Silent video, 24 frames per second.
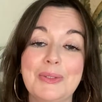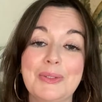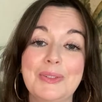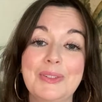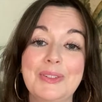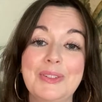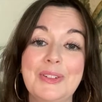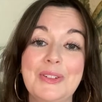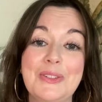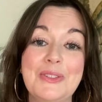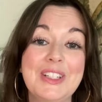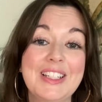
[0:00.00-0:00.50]

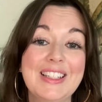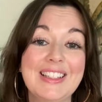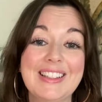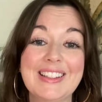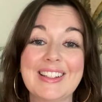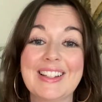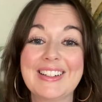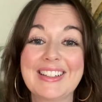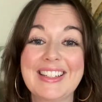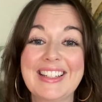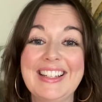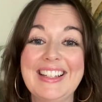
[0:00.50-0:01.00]
you're really
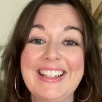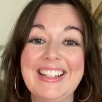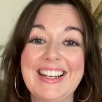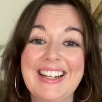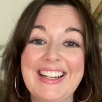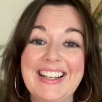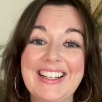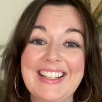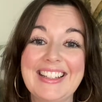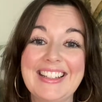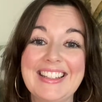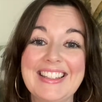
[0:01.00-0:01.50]
lucky
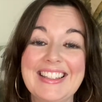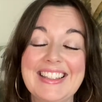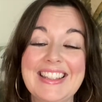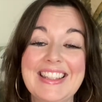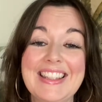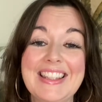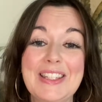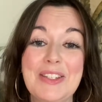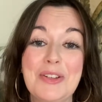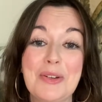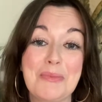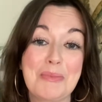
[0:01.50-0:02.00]
and
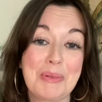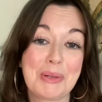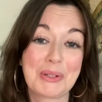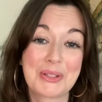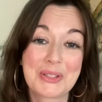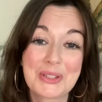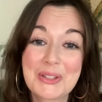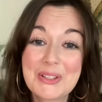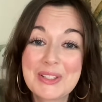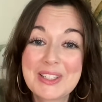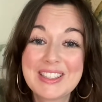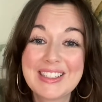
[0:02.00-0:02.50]
your book's
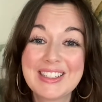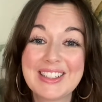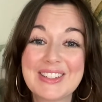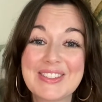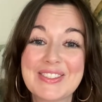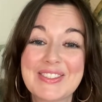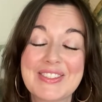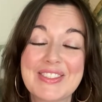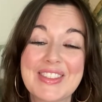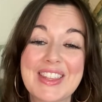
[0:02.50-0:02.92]
good enough,